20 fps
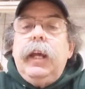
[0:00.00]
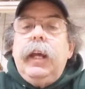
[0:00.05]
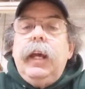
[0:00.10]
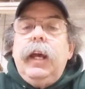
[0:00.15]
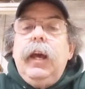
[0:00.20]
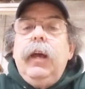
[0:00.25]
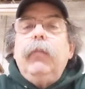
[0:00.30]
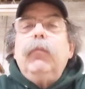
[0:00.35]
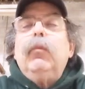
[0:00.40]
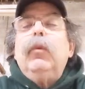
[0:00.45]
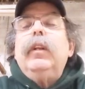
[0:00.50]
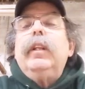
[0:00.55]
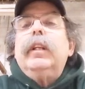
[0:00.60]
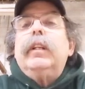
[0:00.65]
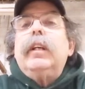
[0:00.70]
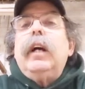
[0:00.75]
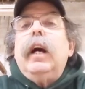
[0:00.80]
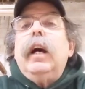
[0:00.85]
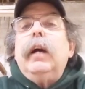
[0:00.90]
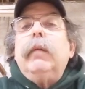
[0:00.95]
and when the
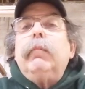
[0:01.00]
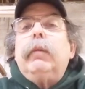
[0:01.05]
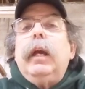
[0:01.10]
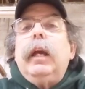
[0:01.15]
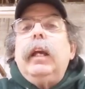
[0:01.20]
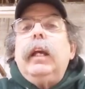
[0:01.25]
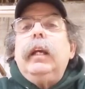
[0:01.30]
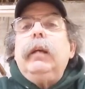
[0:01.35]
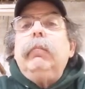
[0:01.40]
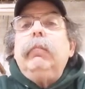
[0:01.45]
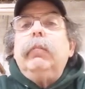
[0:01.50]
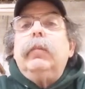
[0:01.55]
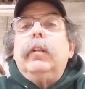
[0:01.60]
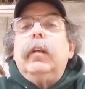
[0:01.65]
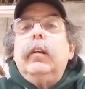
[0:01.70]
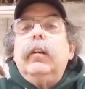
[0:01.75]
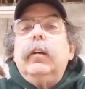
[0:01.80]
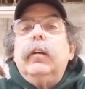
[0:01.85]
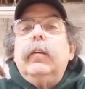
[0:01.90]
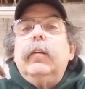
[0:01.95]
time came
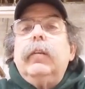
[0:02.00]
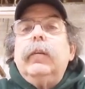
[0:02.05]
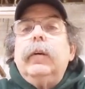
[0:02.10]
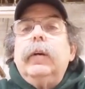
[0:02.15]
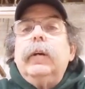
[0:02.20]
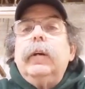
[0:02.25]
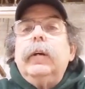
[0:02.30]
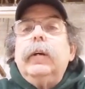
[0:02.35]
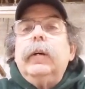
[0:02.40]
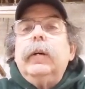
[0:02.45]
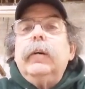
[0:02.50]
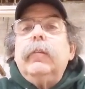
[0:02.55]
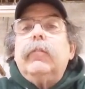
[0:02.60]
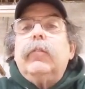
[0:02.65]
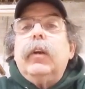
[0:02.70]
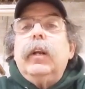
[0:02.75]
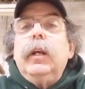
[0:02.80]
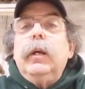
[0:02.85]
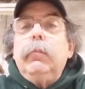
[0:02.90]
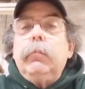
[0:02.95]

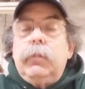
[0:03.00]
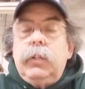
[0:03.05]
for him